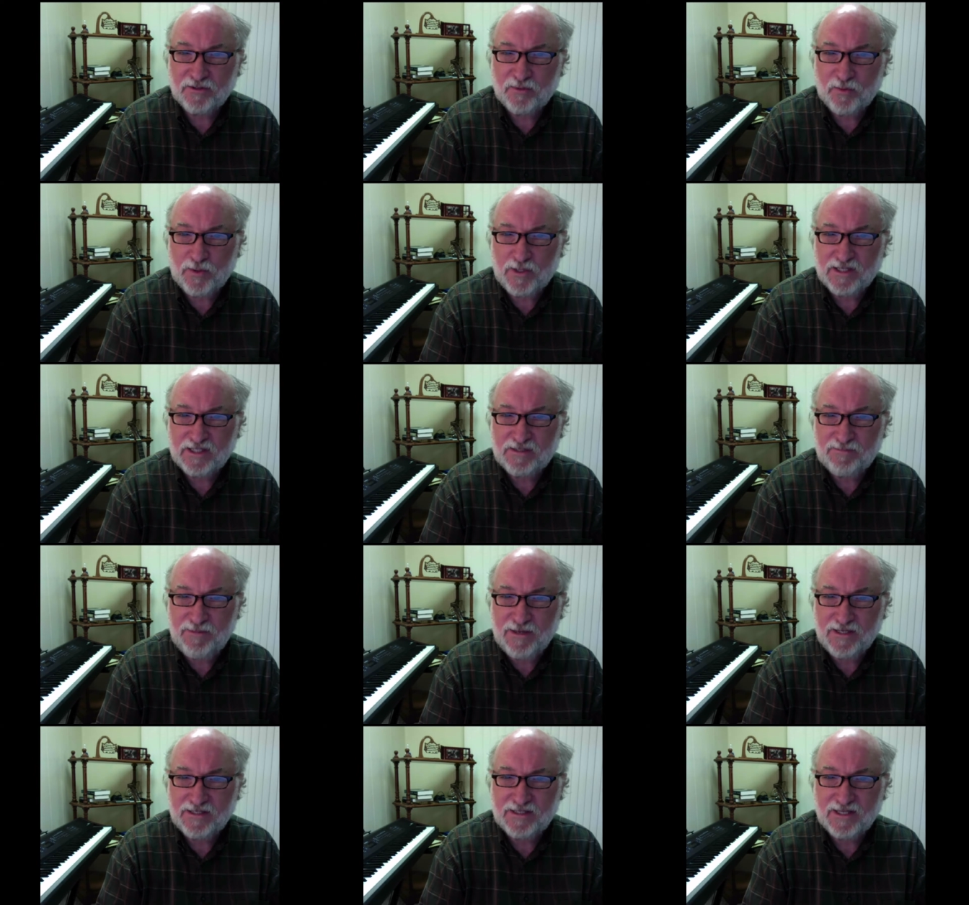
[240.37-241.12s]
when he
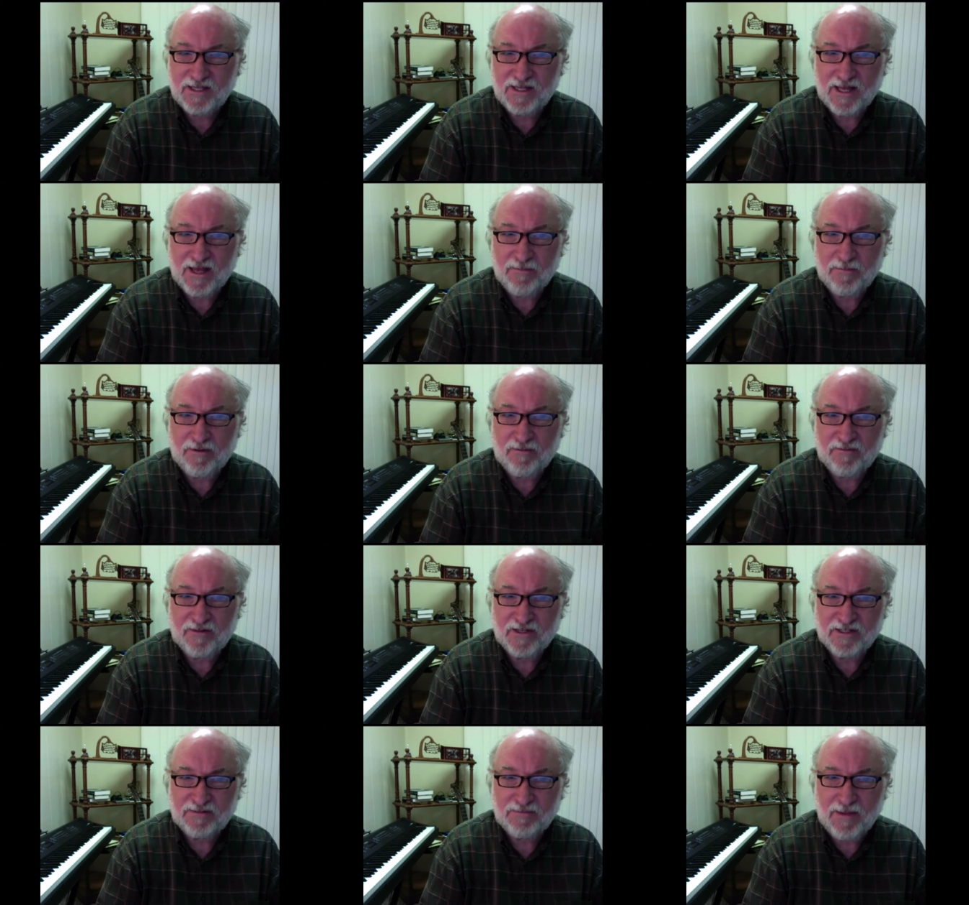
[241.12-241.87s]
speaks in them of
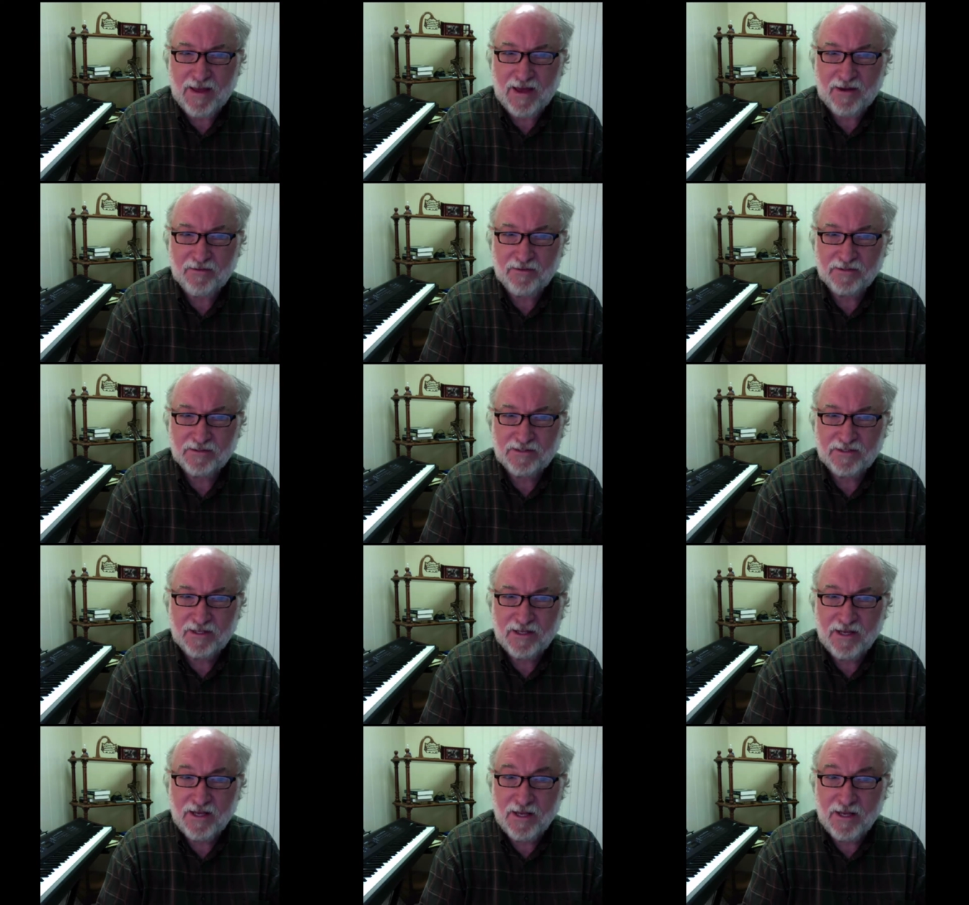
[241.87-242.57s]
these matters.